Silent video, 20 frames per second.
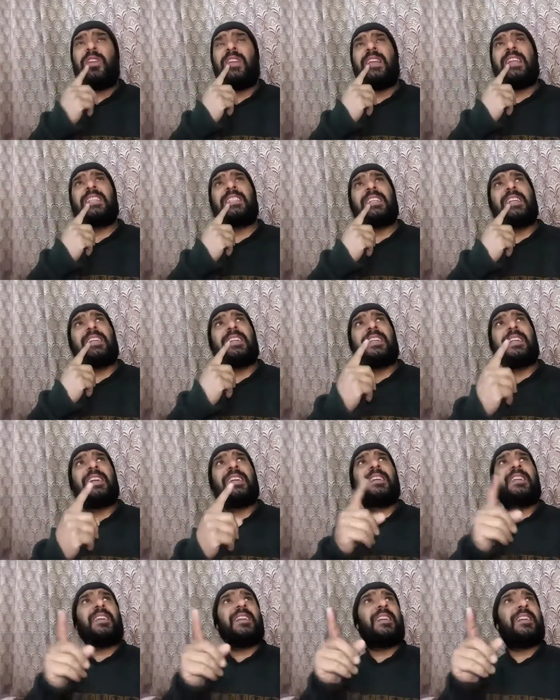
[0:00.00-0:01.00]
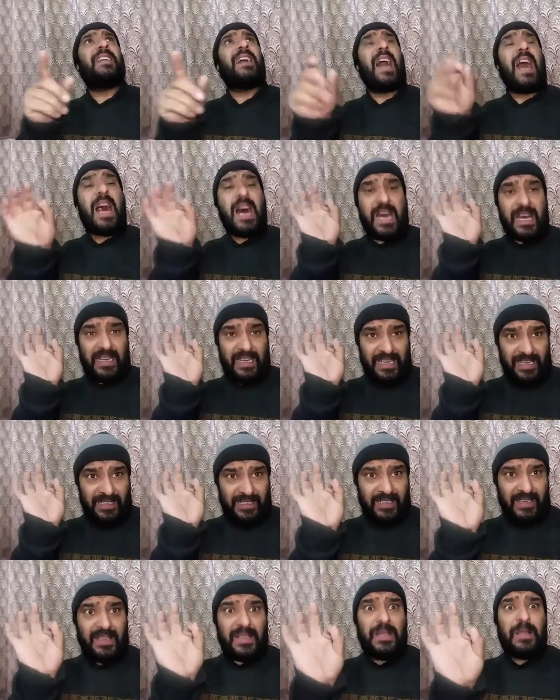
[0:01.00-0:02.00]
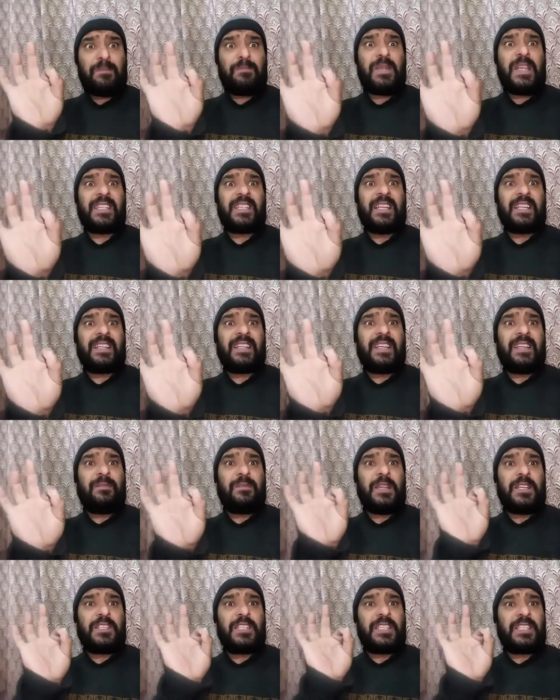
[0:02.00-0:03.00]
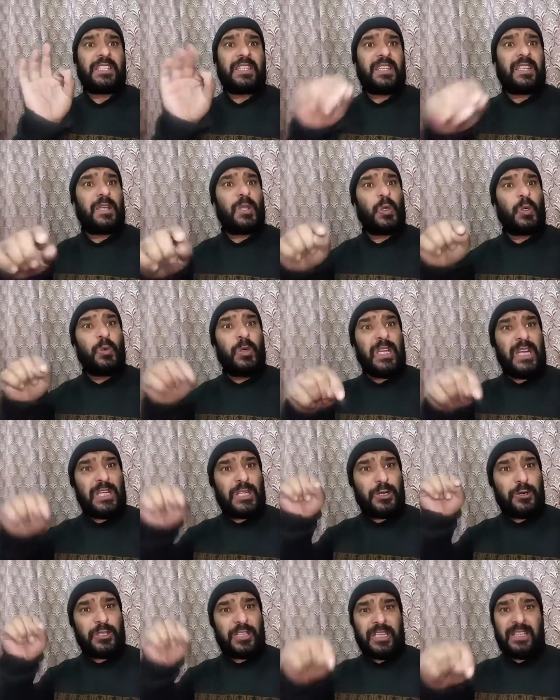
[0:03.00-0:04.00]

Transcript: He said that all in PSL matches will introduce